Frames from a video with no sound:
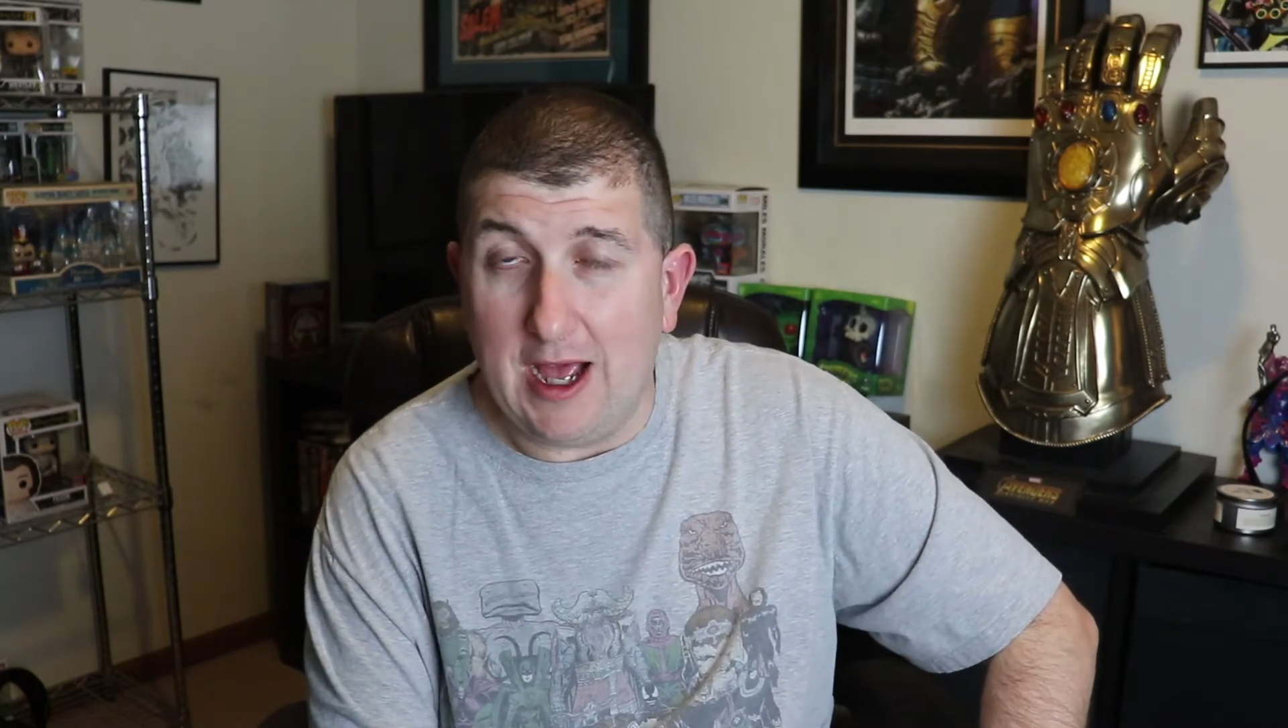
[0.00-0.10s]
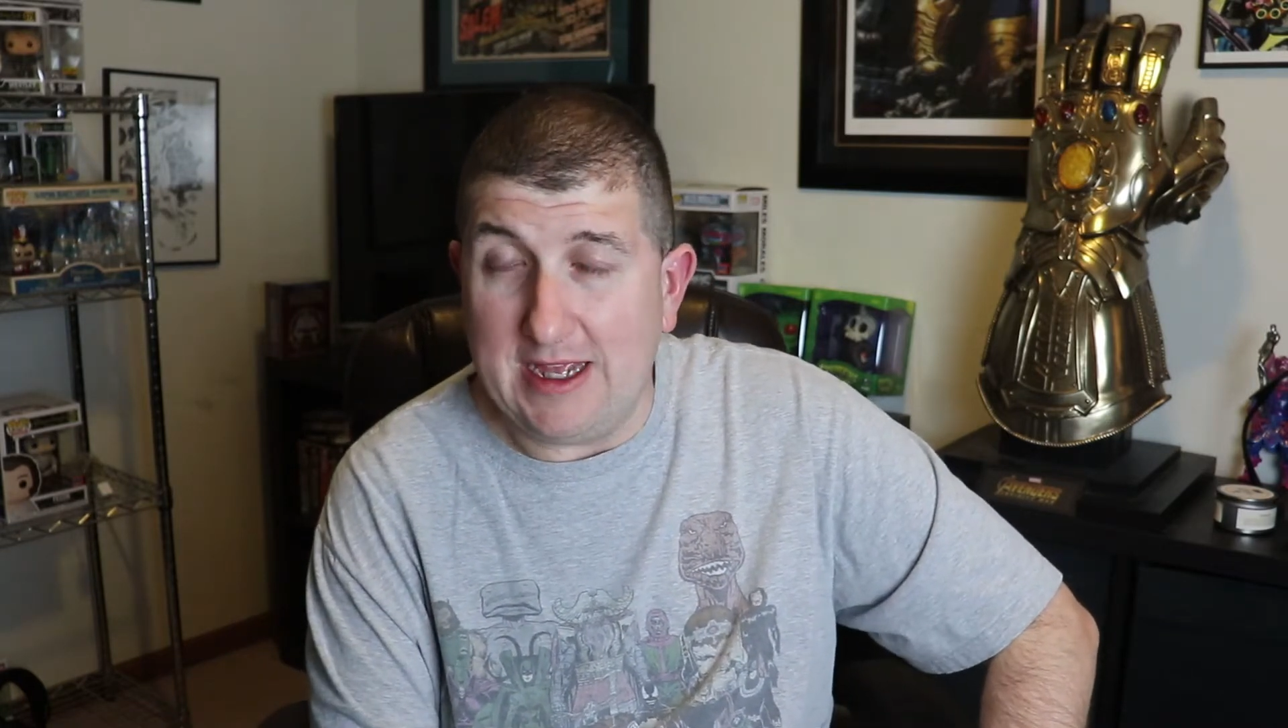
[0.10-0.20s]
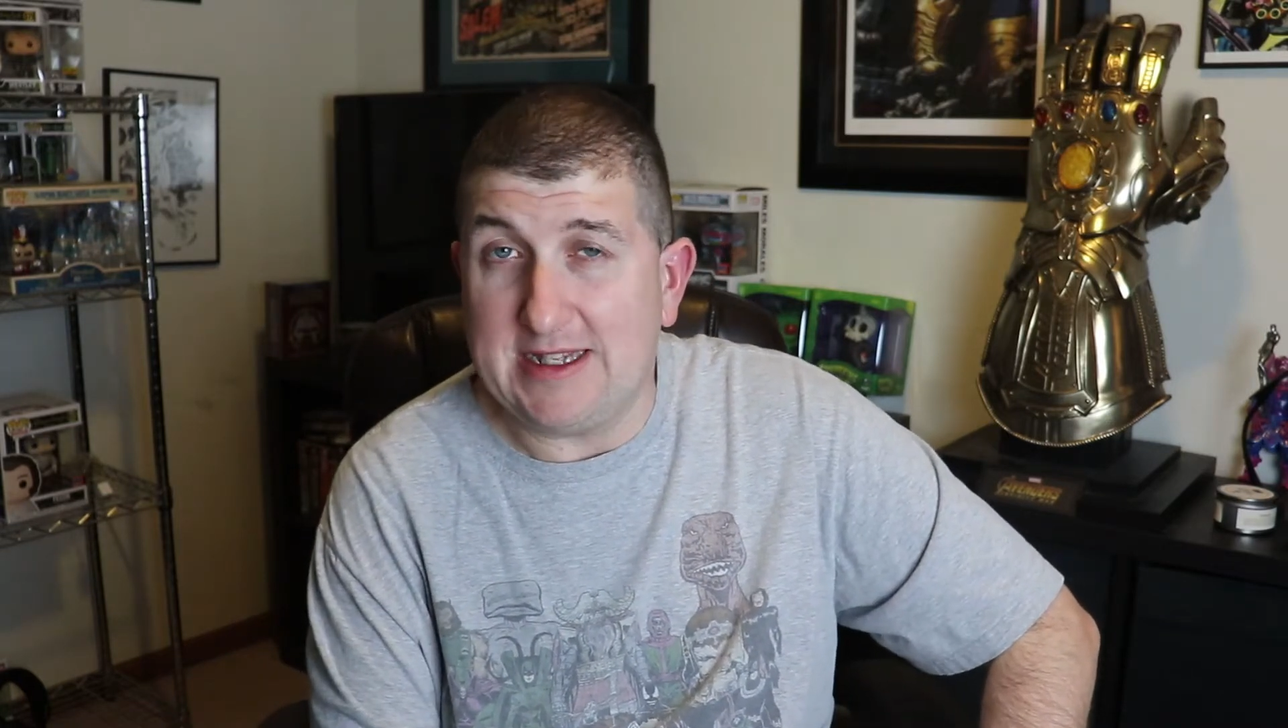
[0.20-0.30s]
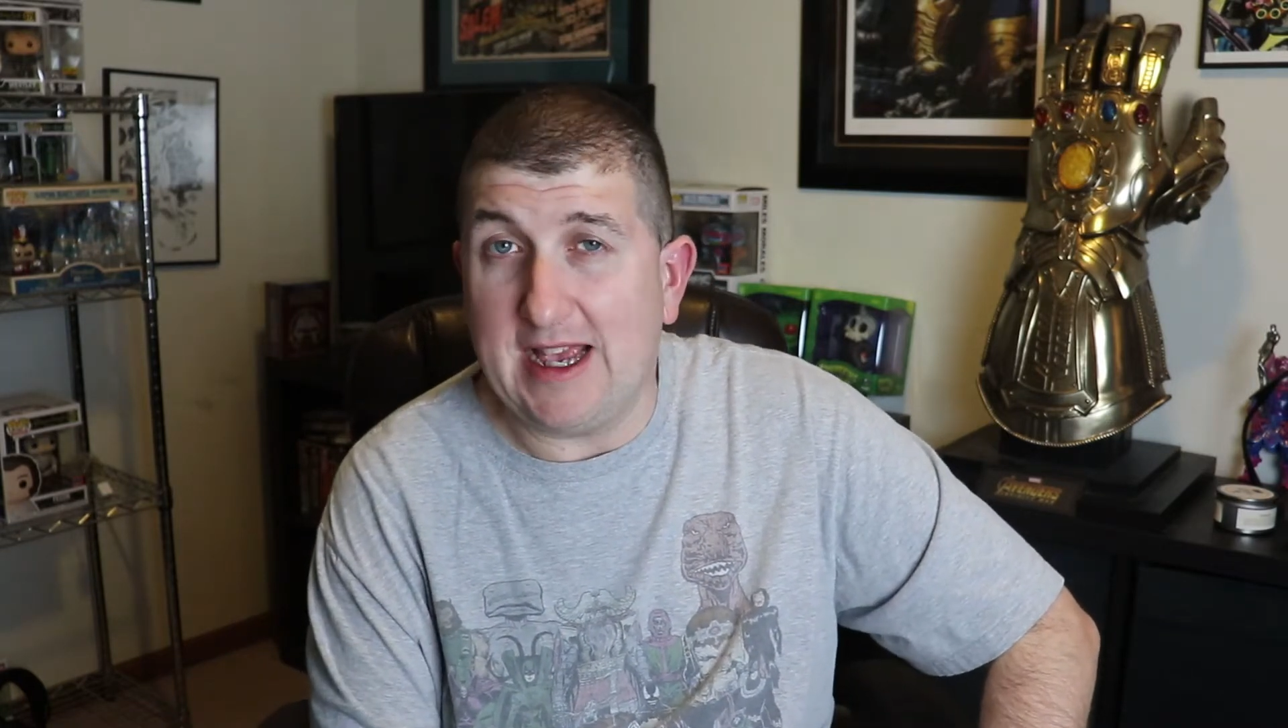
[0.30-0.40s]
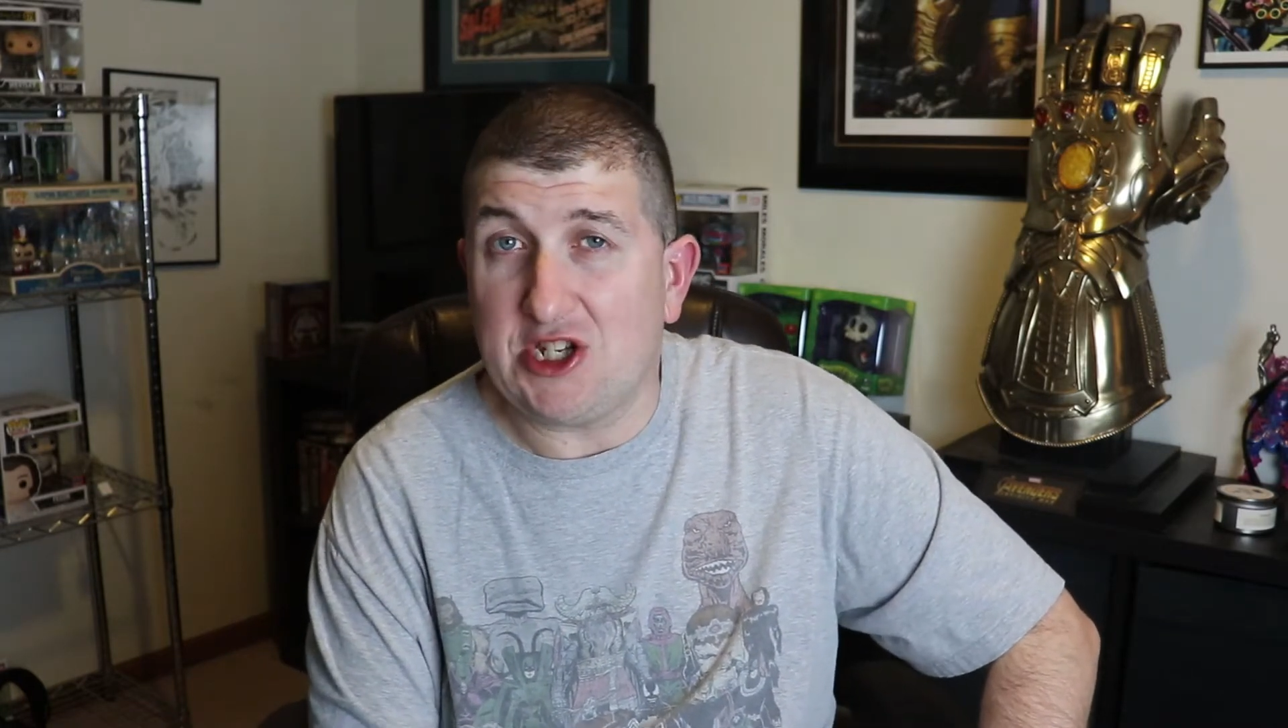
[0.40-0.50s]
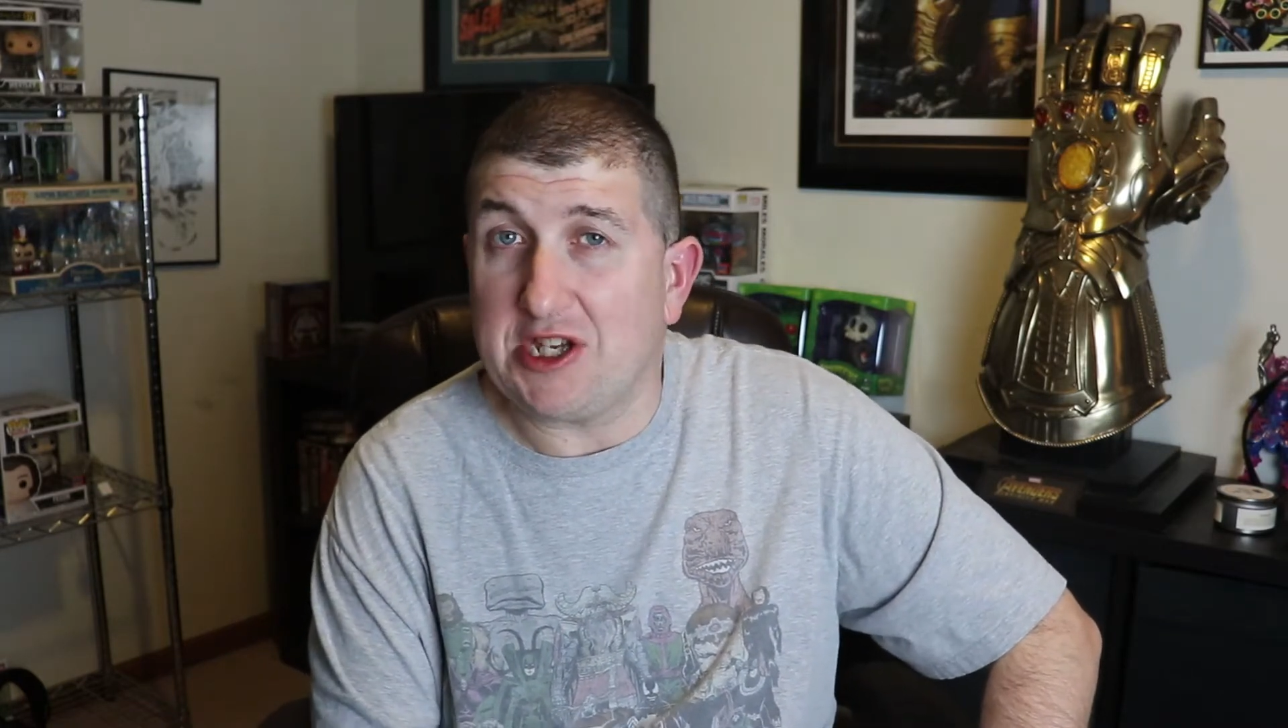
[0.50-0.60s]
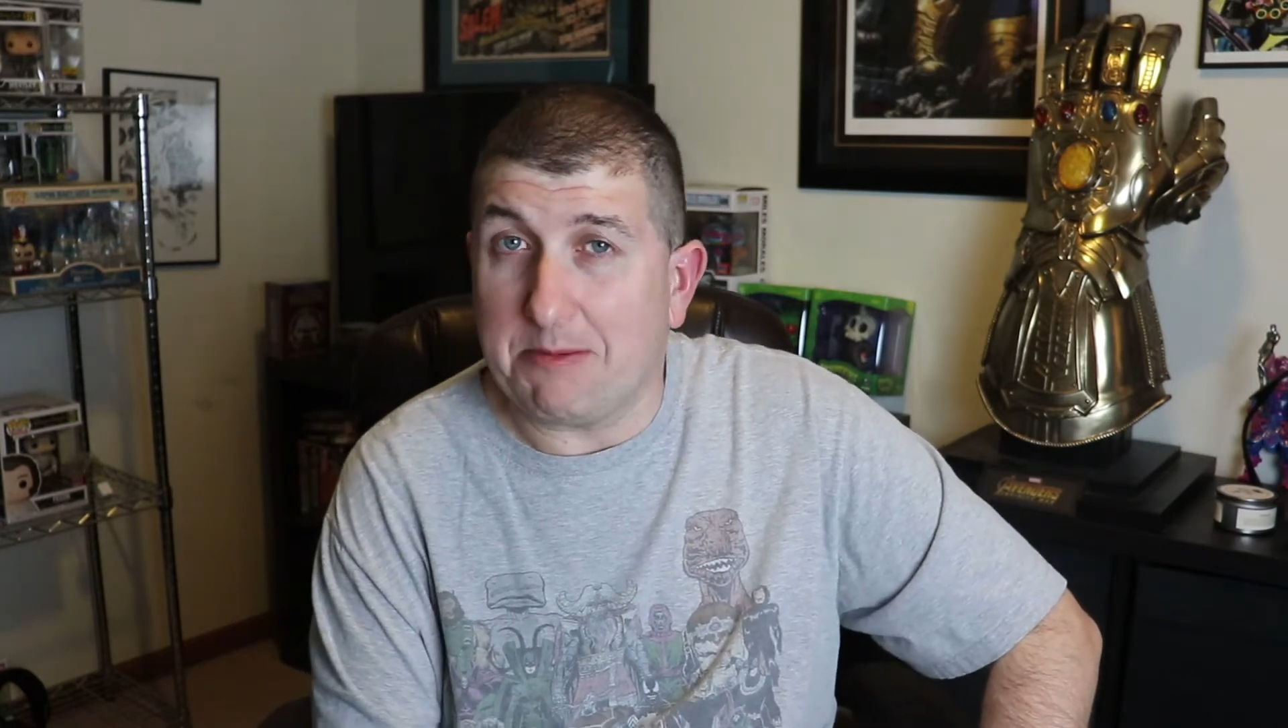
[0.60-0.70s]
It's actually a